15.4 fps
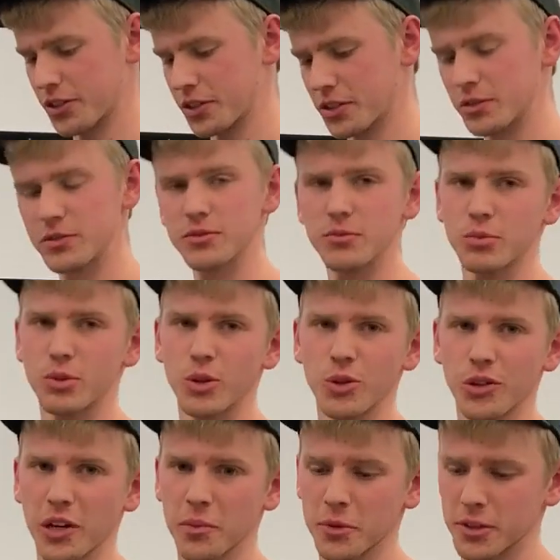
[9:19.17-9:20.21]
your
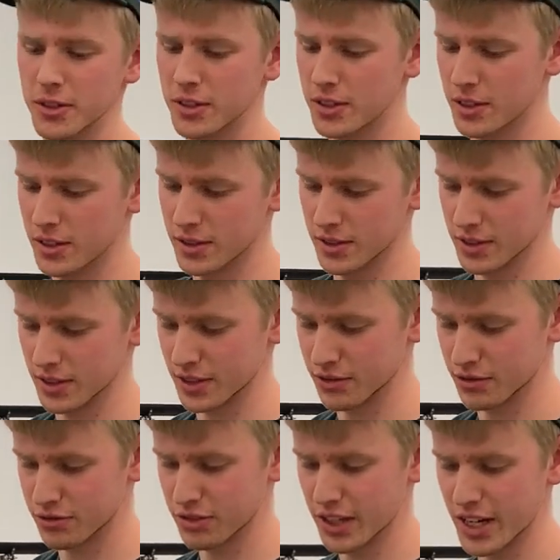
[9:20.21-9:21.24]
programmer
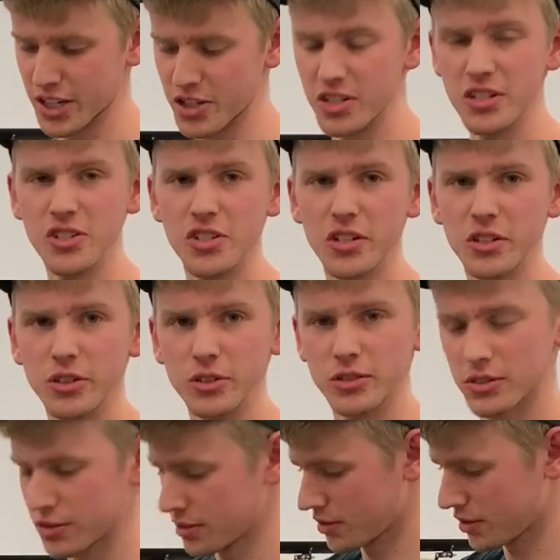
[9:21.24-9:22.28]
and flash the ECU.
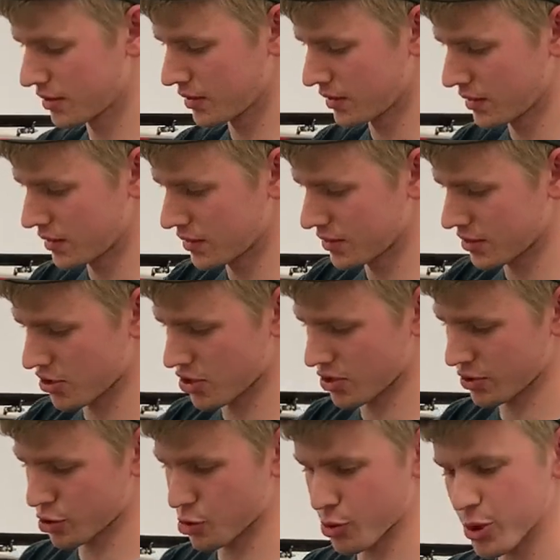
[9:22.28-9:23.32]

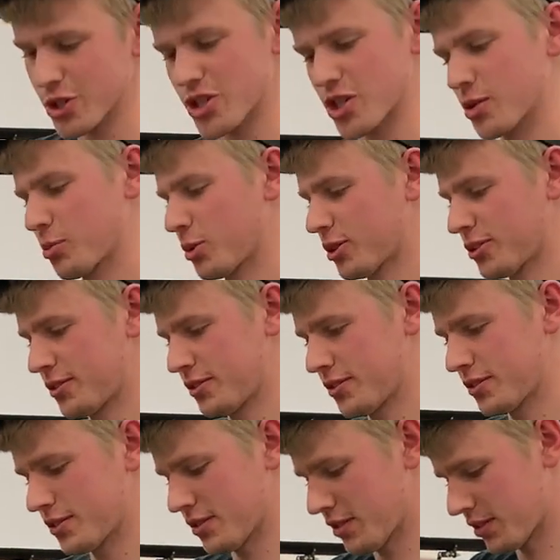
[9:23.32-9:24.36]
So it's pretty
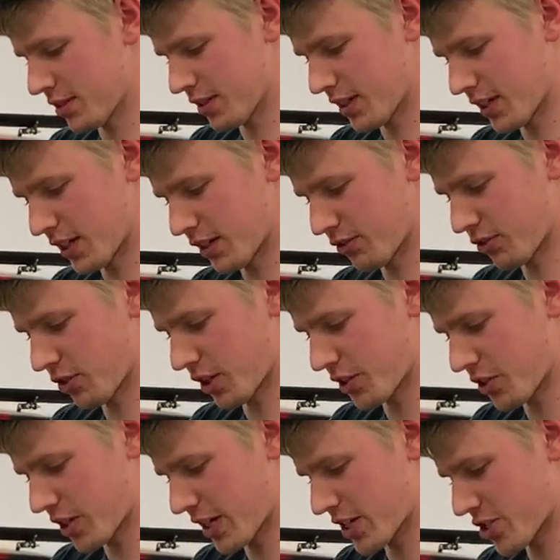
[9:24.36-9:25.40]
simple, and if a lot
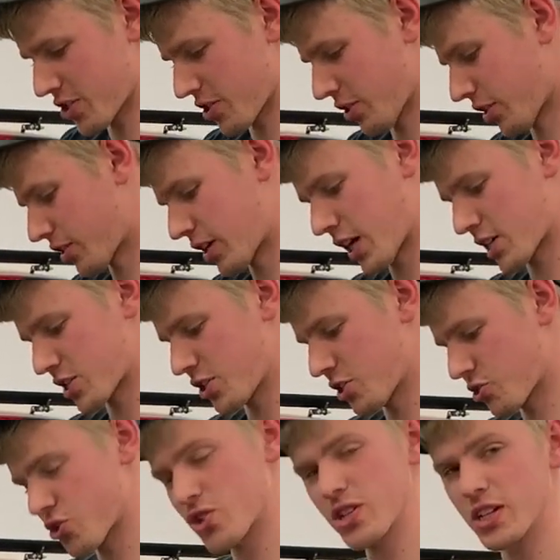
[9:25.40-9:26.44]
of you guys are actually
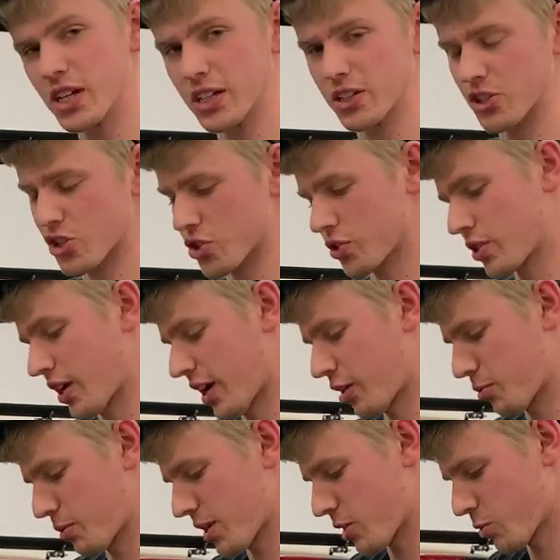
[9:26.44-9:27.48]
interested, I could show you how
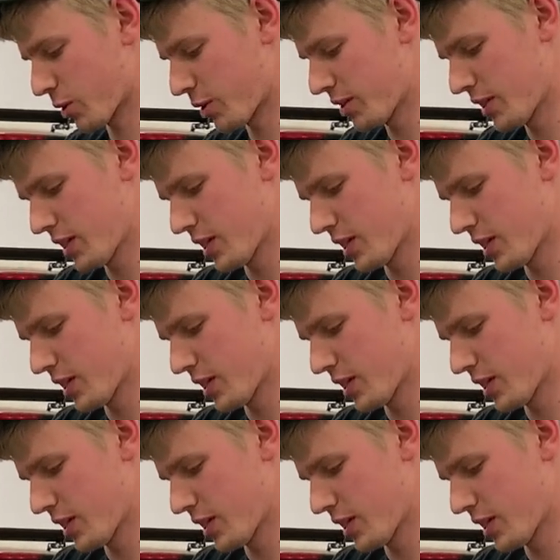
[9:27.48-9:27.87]
to make one.